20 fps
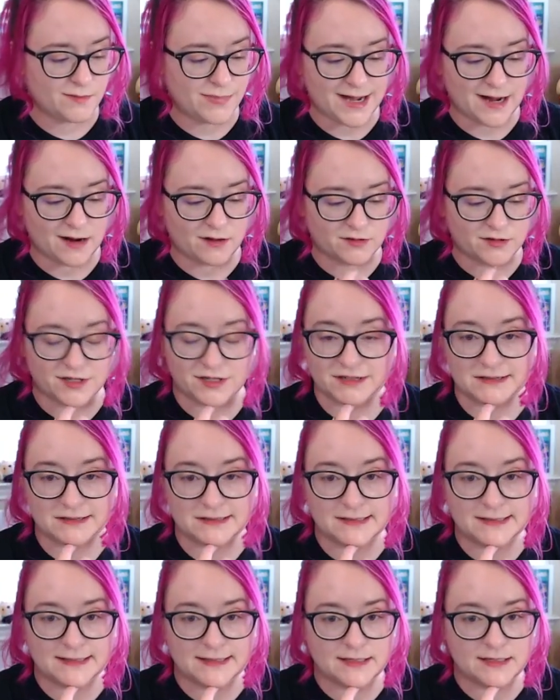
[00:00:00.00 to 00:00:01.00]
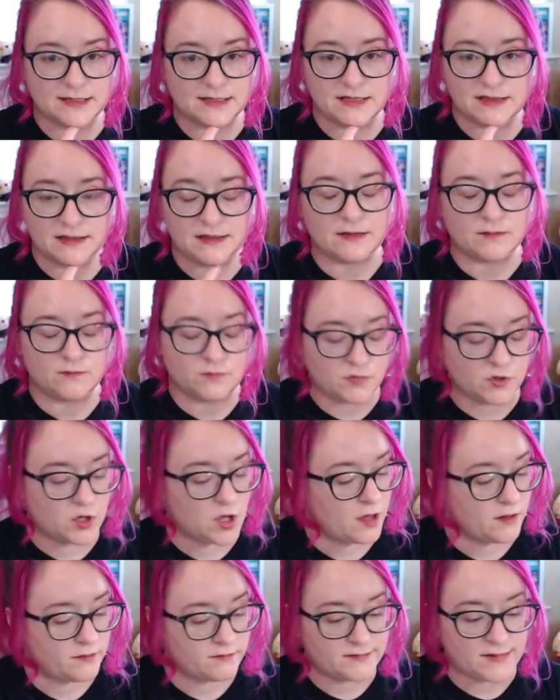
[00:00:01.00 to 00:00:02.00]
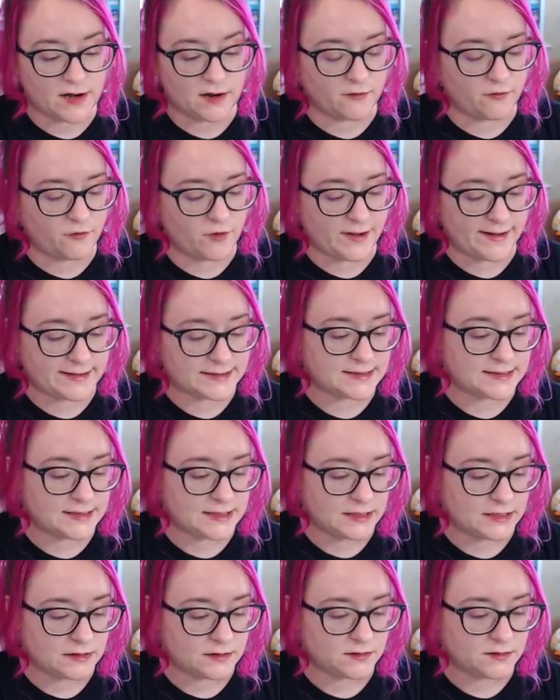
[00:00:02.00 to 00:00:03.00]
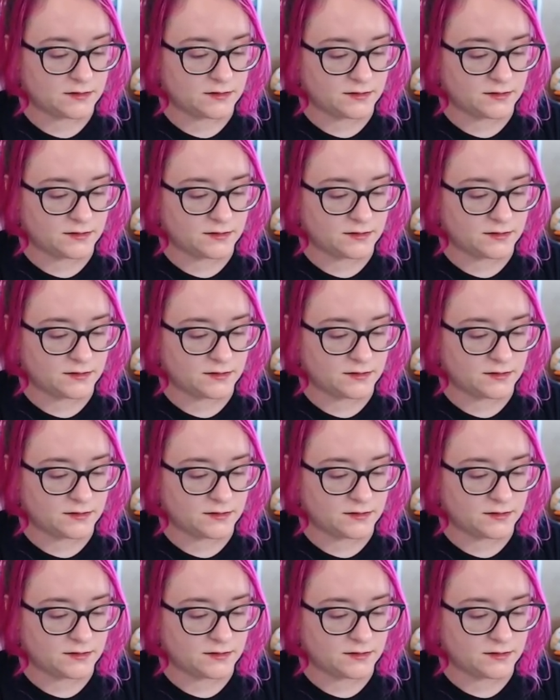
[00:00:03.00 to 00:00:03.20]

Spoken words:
powder. Terrifying scene.